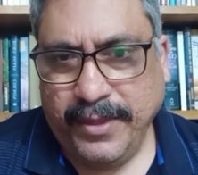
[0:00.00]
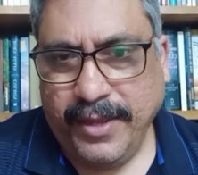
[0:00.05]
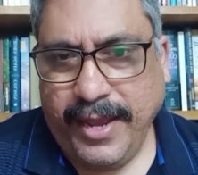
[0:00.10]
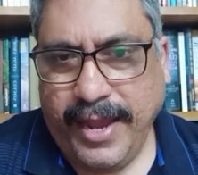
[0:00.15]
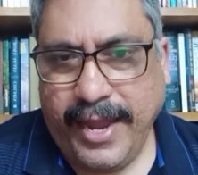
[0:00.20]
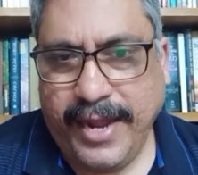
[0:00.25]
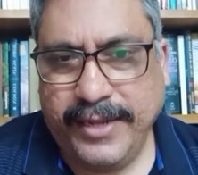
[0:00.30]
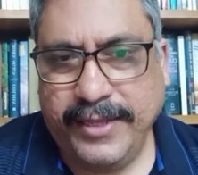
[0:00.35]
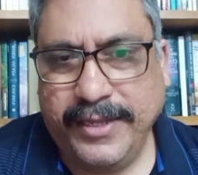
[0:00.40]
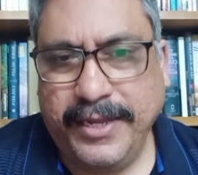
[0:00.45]

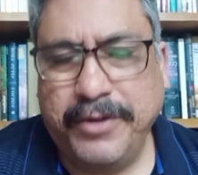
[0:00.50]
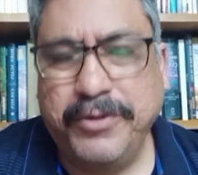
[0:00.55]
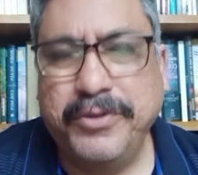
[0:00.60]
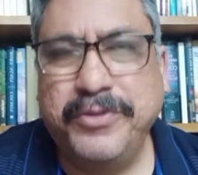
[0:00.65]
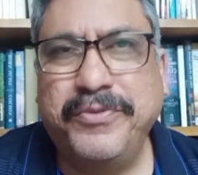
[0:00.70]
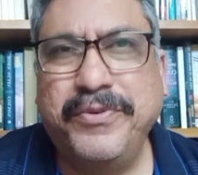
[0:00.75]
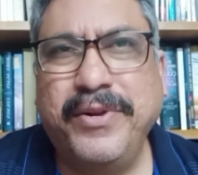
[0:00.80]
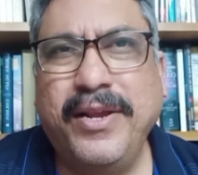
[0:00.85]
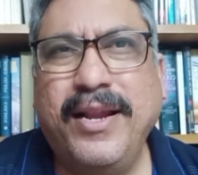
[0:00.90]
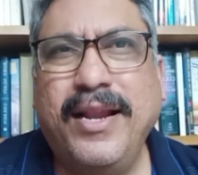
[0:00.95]
And they
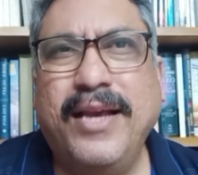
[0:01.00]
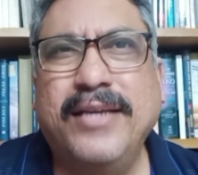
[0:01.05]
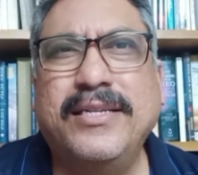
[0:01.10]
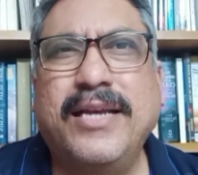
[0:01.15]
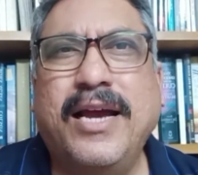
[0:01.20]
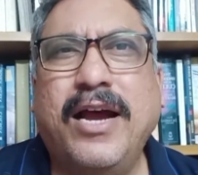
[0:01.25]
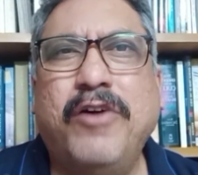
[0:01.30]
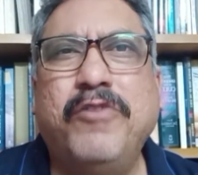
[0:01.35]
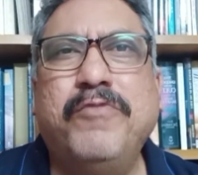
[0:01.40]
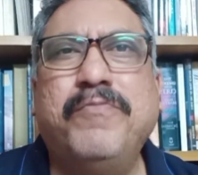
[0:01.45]
could realize
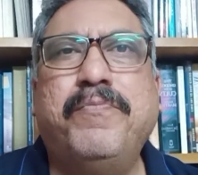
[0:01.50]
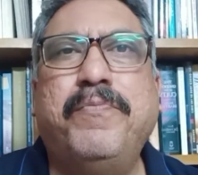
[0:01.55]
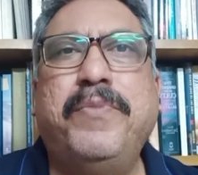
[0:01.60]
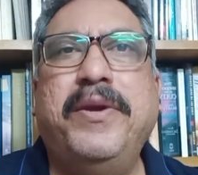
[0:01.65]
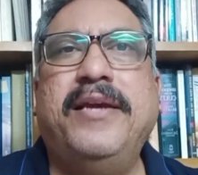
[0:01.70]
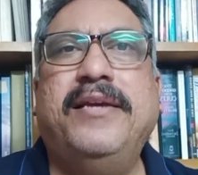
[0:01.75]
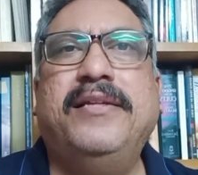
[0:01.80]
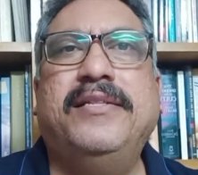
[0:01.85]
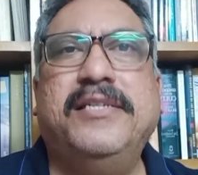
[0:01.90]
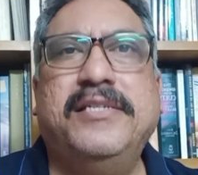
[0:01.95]
how
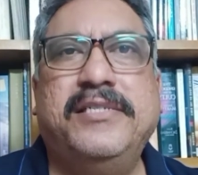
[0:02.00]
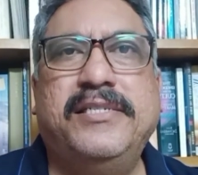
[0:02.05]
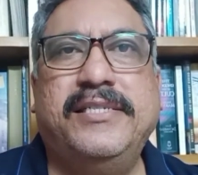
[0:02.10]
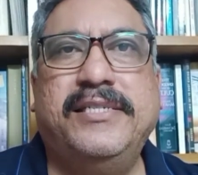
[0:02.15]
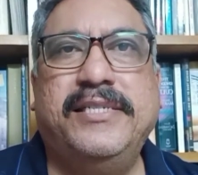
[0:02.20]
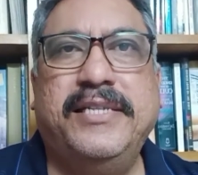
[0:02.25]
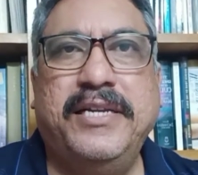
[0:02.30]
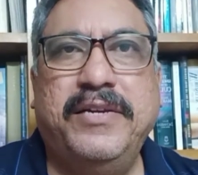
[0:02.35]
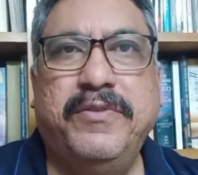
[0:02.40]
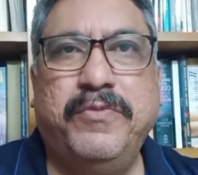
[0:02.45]
big this
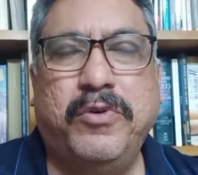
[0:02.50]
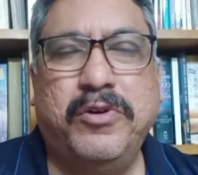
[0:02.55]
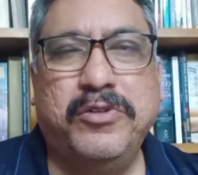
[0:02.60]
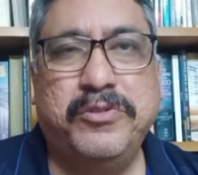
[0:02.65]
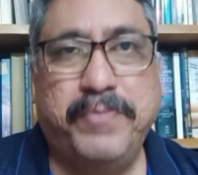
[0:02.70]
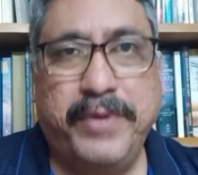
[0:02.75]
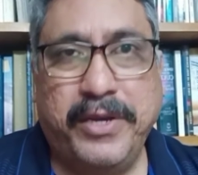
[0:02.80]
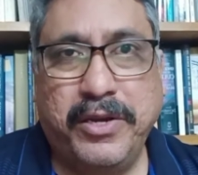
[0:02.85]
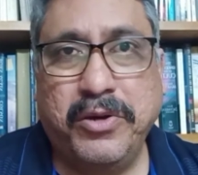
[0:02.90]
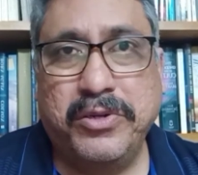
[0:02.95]
sin was
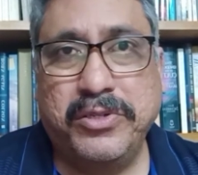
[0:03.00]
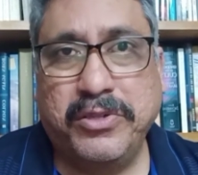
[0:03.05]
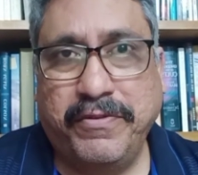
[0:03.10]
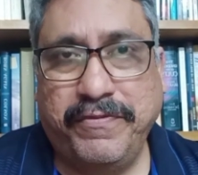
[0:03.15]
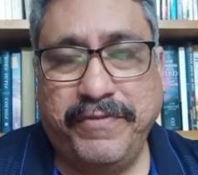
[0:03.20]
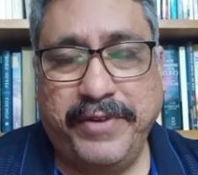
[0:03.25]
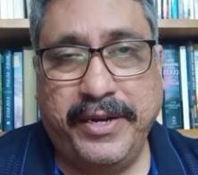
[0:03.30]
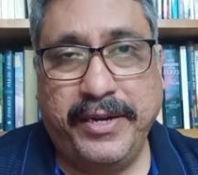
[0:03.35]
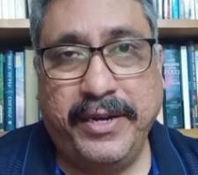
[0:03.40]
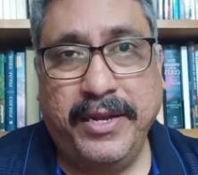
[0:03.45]
because
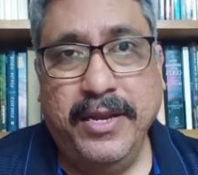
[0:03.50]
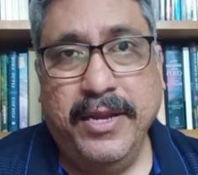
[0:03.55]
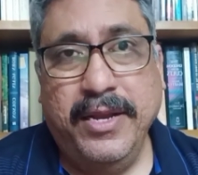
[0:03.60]
of it.